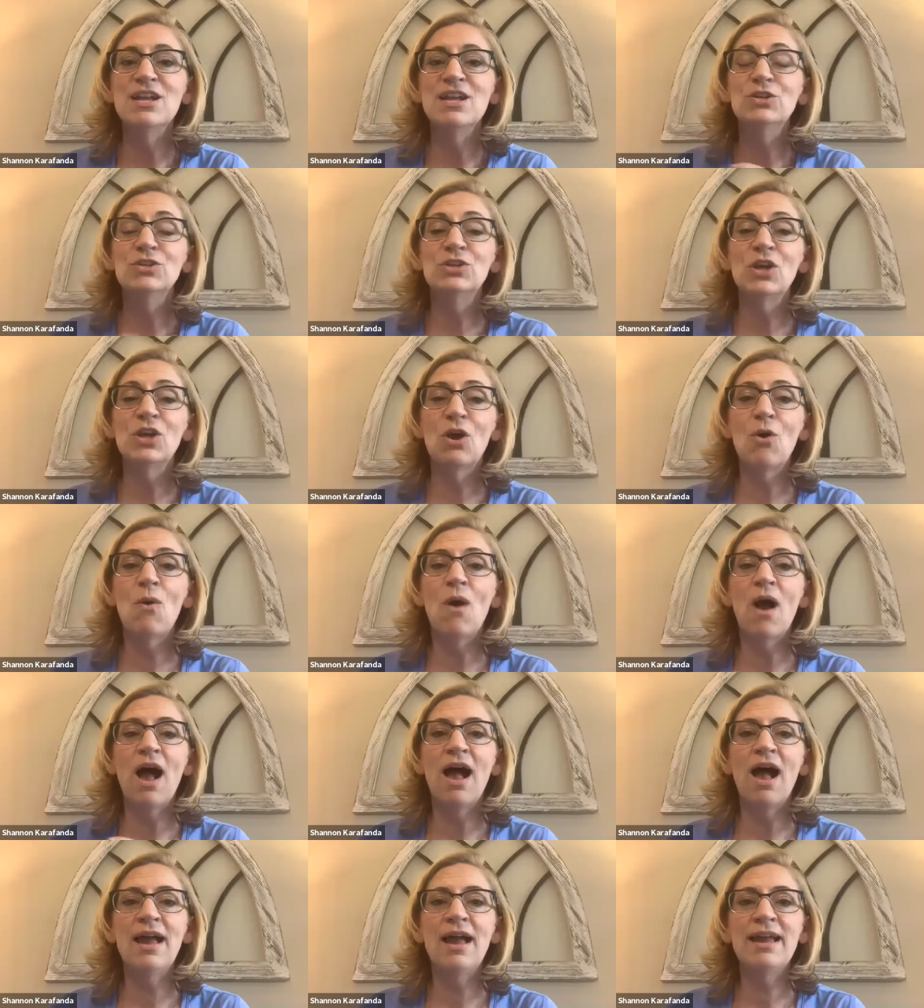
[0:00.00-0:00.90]
So
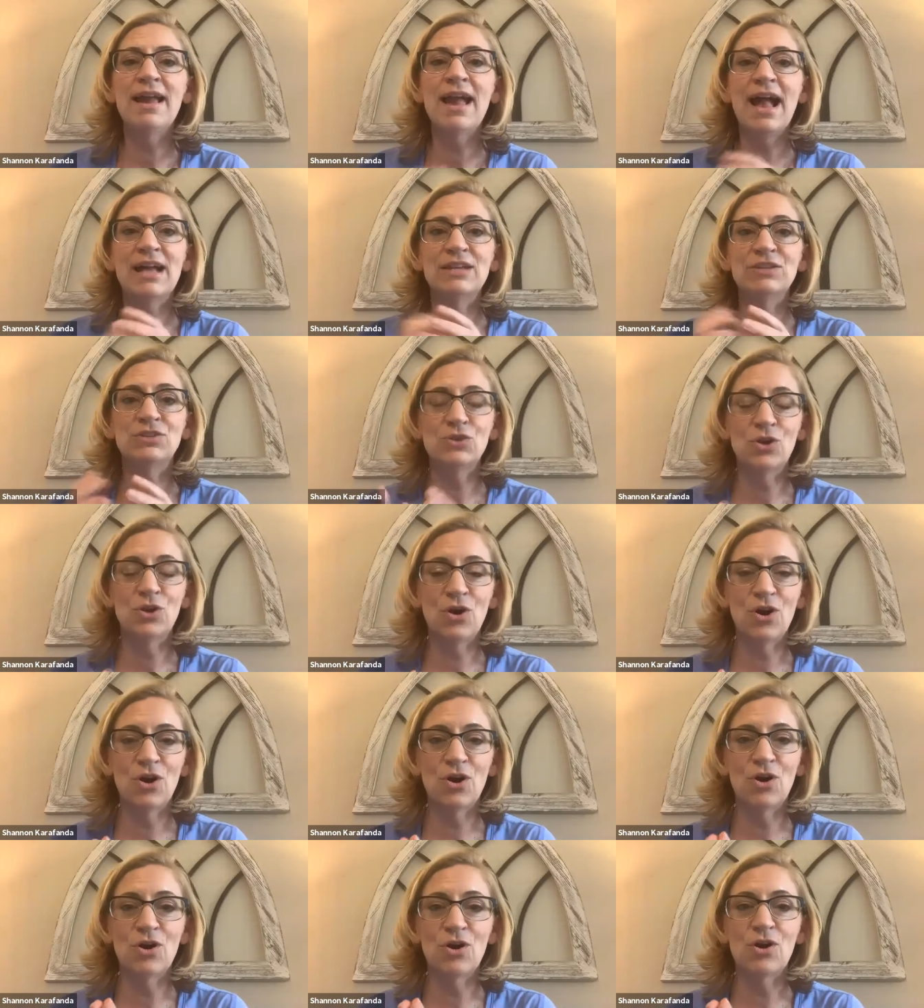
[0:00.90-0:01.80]
I asked
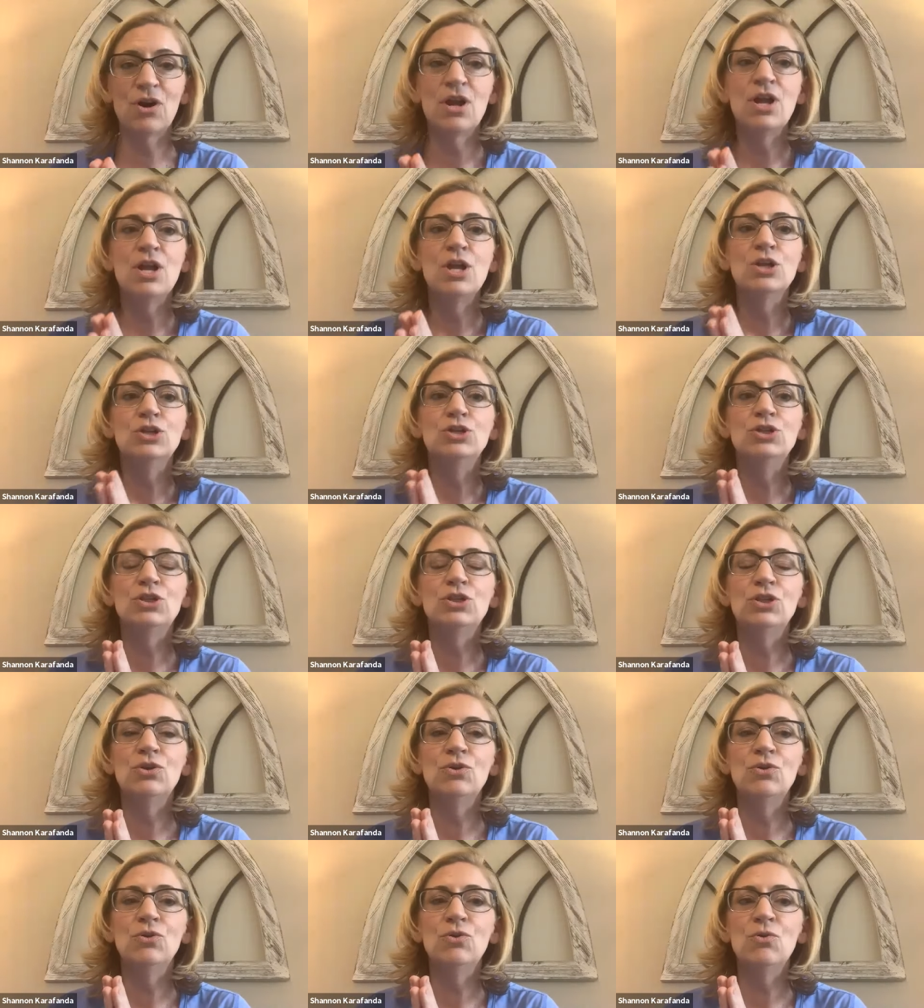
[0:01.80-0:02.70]
her
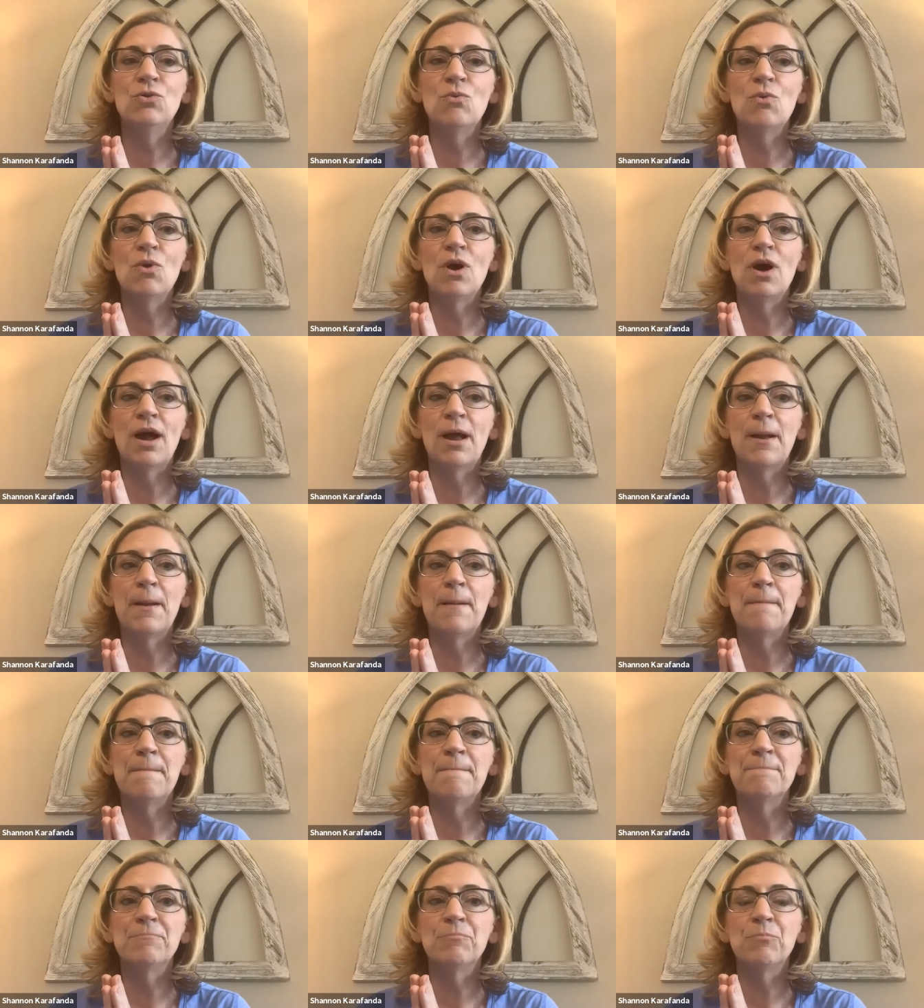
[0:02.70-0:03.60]
to um,